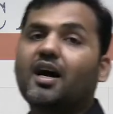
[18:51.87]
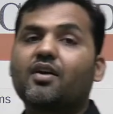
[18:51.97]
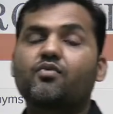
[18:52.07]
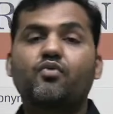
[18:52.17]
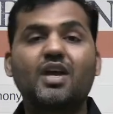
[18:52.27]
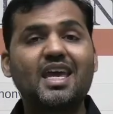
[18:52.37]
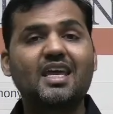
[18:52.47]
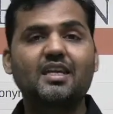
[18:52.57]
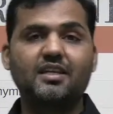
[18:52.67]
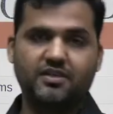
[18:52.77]
are
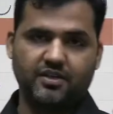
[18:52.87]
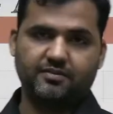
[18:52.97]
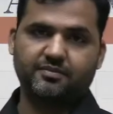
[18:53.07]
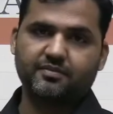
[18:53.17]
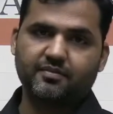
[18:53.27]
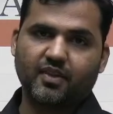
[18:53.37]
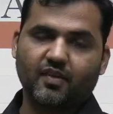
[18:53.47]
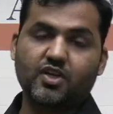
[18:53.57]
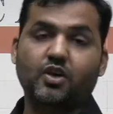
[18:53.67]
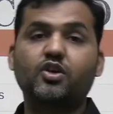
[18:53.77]
very easy.
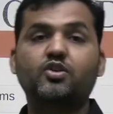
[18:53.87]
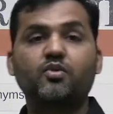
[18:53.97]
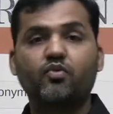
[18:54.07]
Which are going to be